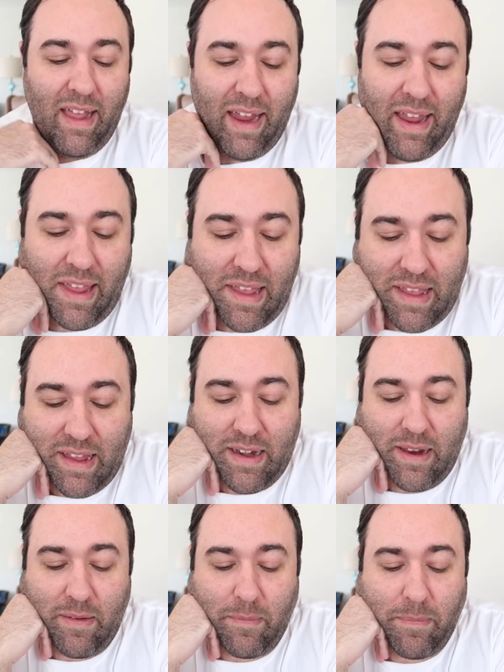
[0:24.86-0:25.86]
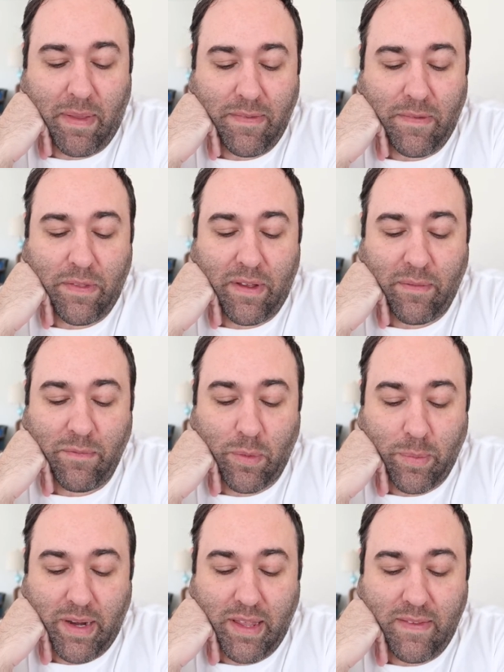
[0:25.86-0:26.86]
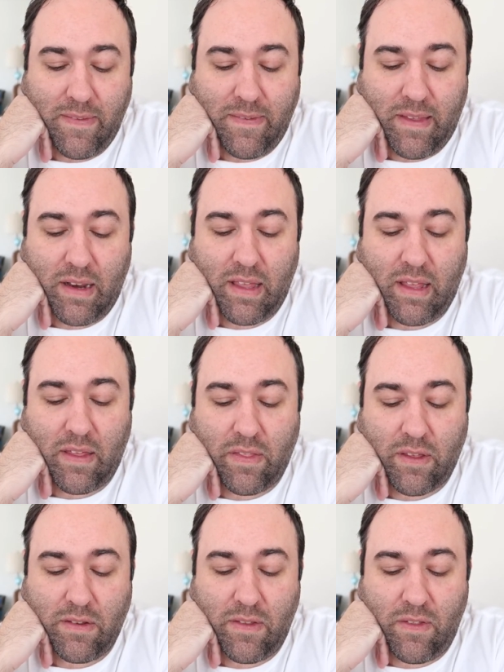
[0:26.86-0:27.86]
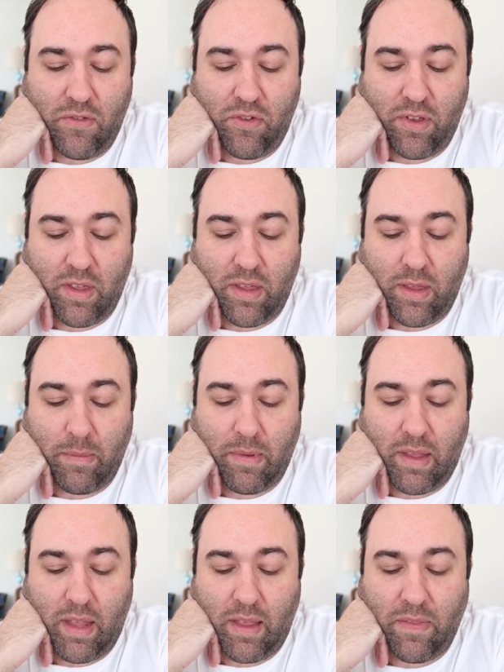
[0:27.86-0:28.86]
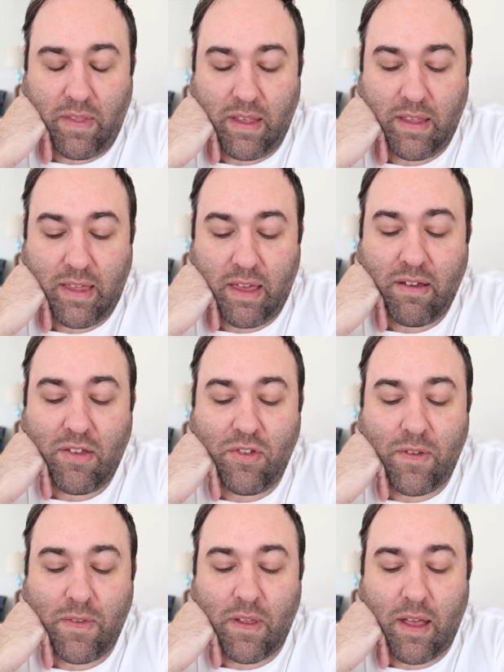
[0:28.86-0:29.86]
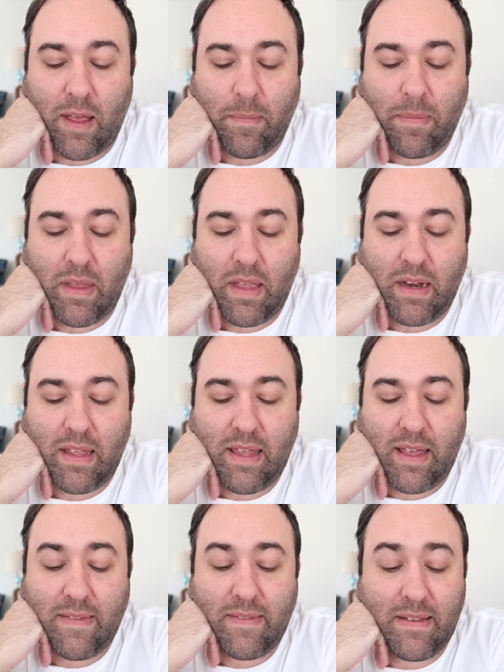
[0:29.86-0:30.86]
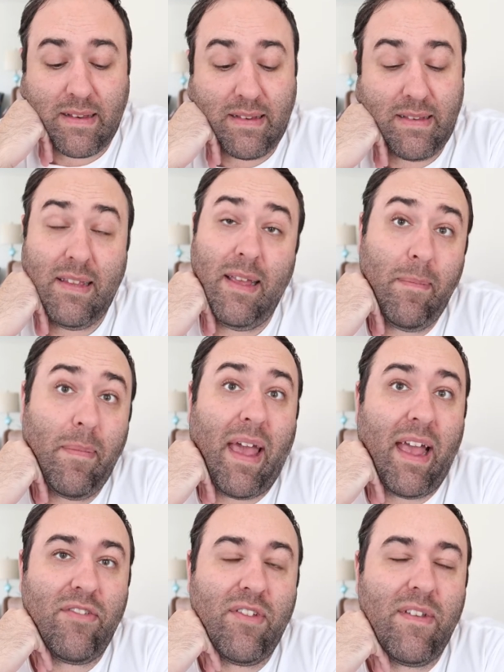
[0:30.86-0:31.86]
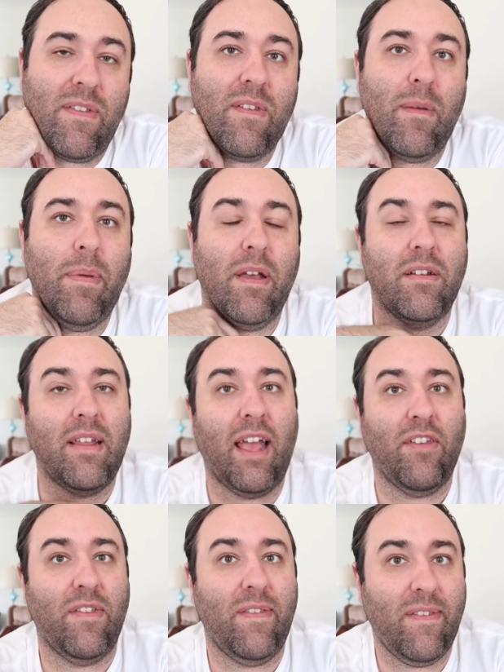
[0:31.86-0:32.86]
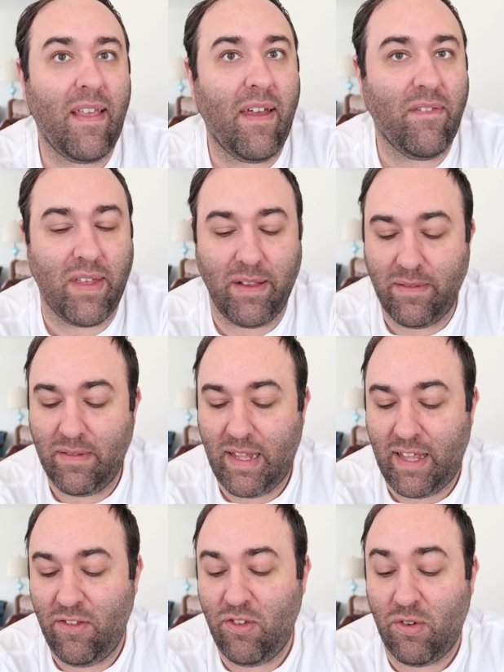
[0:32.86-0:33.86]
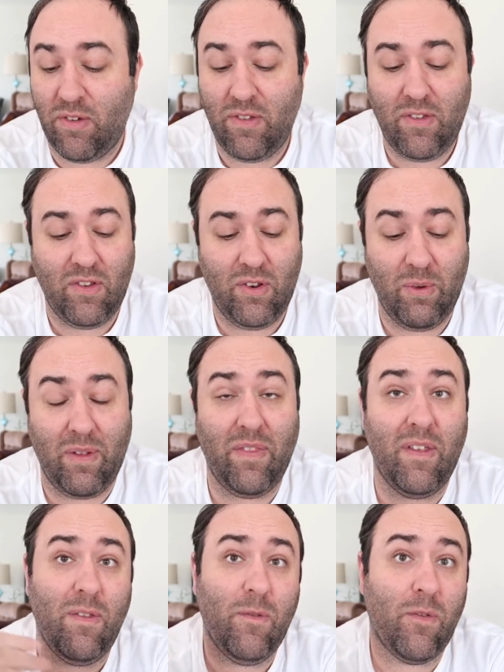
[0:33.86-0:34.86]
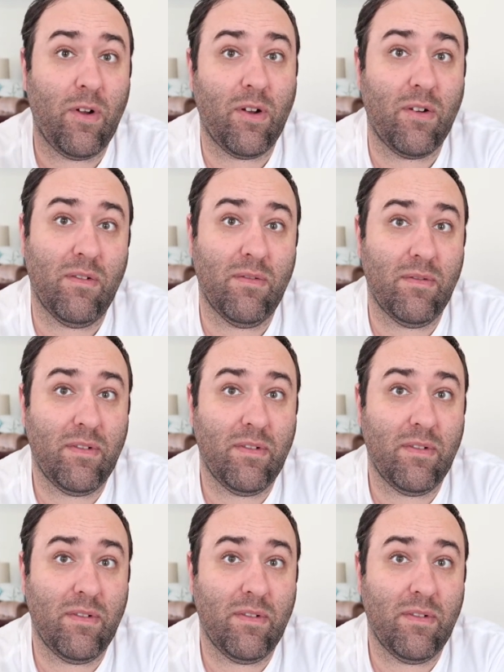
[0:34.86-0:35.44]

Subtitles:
And basically they're at Viridian City and they go to the gym and then Gary shows up and he has 10 badges compared to Ash's 7. He's just doing this for,